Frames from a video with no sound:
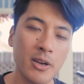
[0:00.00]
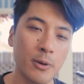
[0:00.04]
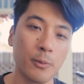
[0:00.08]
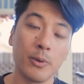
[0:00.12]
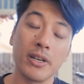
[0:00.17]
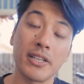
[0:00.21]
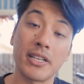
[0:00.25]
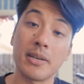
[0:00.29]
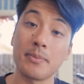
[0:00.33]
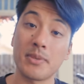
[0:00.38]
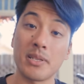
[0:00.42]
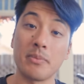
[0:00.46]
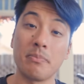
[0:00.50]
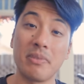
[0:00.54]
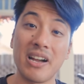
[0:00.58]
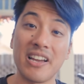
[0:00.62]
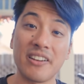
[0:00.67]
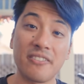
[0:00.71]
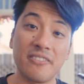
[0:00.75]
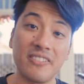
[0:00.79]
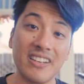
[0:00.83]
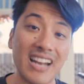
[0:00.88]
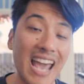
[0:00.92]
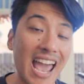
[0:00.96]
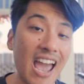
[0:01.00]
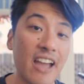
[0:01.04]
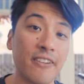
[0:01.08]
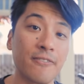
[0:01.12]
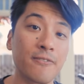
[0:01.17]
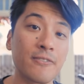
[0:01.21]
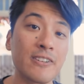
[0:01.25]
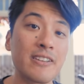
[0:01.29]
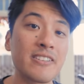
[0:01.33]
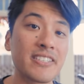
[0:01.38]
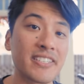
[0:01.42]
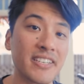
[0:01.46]
when it comes to bike fit,
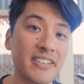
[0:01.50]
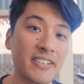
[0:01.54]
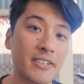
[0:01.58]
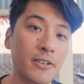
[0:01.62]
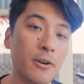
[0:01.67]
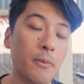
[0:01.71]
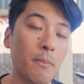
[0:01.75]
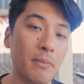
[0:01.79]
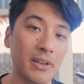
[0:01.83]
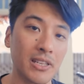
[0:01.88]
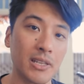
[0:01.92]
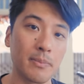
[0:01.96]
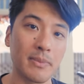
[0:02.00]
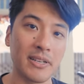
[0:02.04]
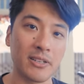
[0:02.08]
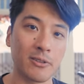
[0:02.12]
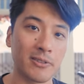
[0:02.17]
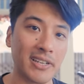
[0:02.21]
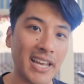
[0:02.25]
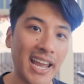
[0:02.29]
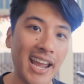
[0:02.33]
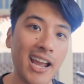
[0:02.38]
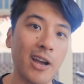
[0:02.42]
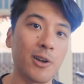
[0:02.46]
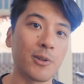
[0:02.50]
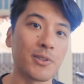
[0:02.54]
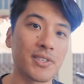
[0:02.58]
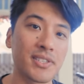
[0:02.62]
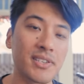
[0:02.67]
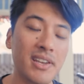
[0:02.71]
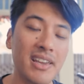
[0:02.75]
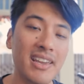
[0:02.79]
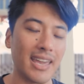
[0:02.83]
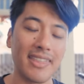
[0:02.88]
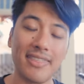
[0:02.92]
every single millimeter counts,